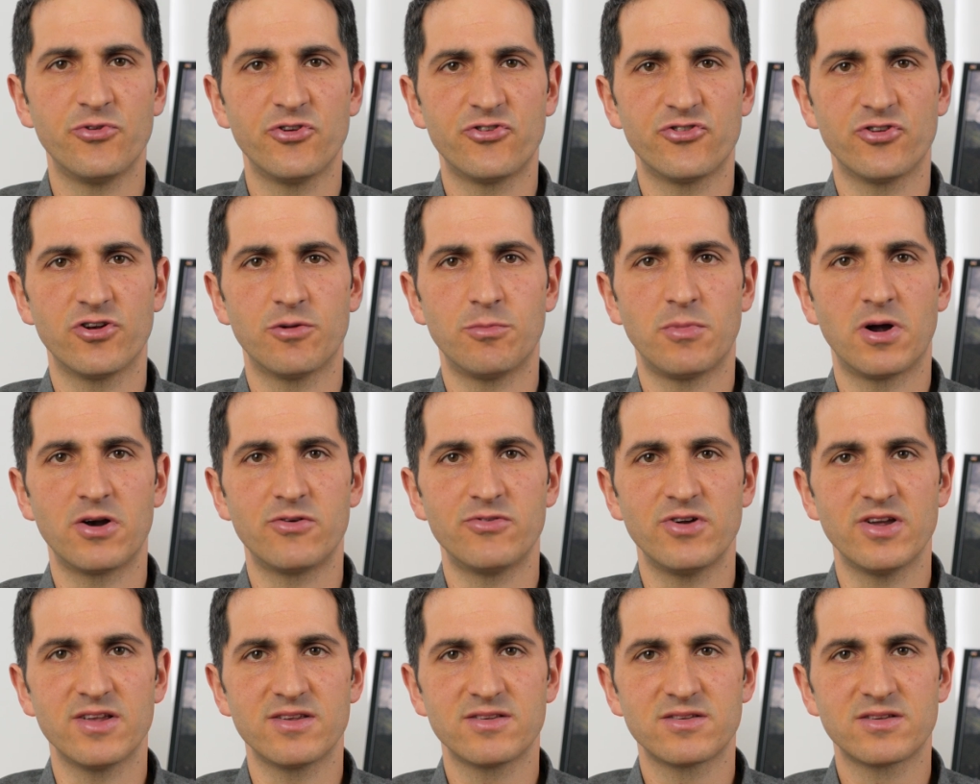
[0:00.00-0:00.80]
position on my
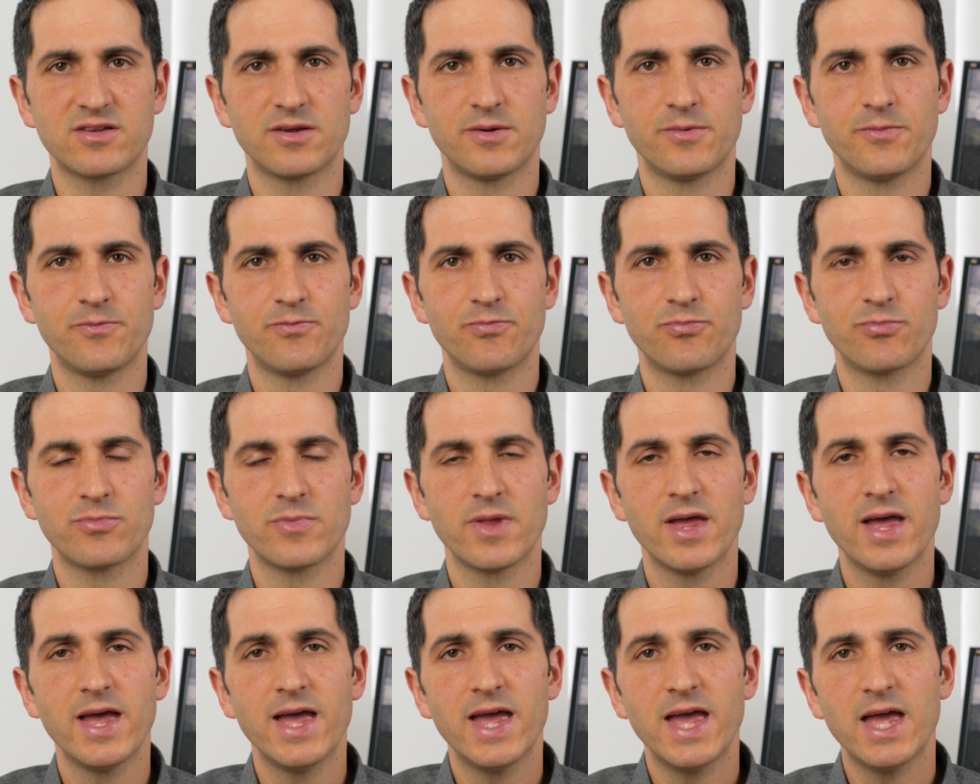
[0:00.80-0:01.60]
wrist.
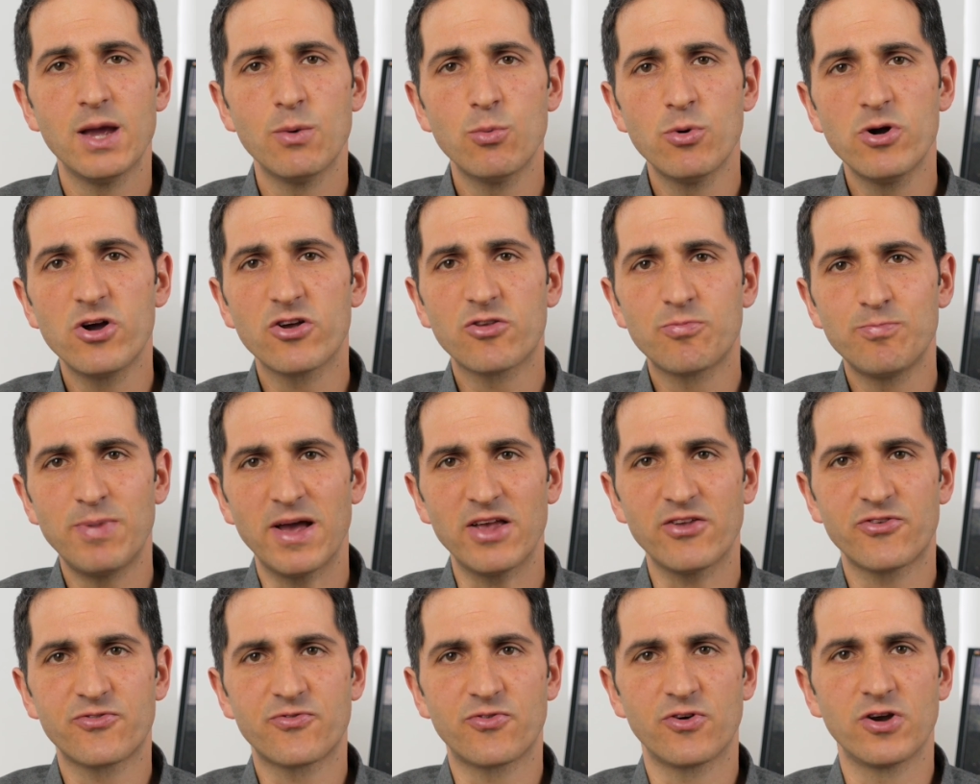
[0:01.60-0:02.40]
It works
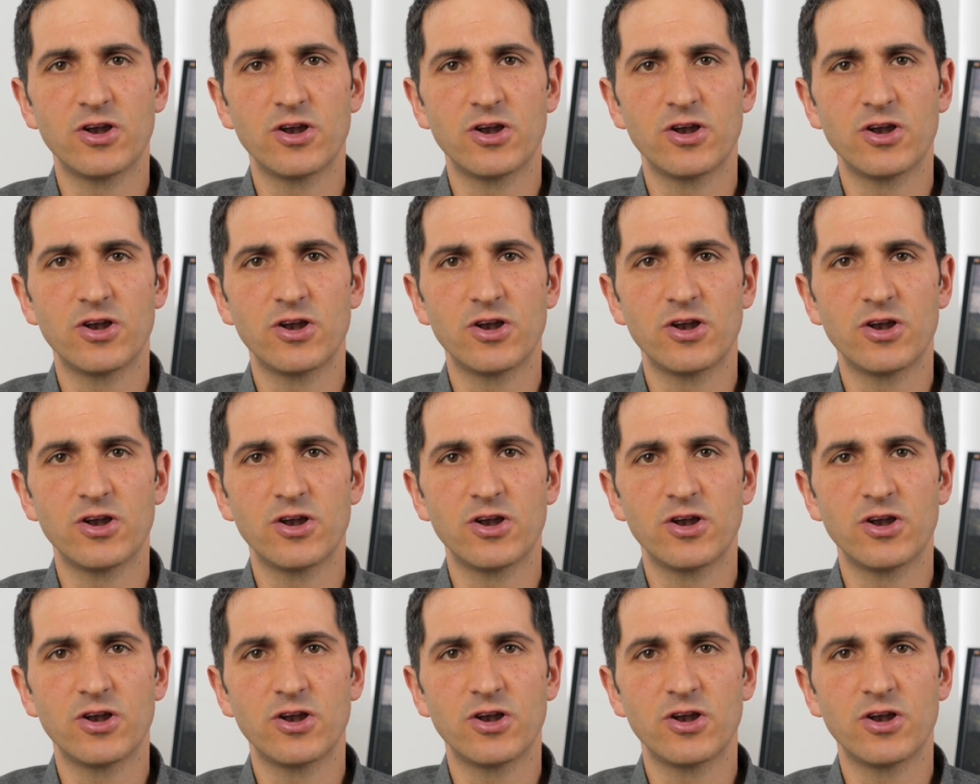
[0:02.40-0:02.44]
best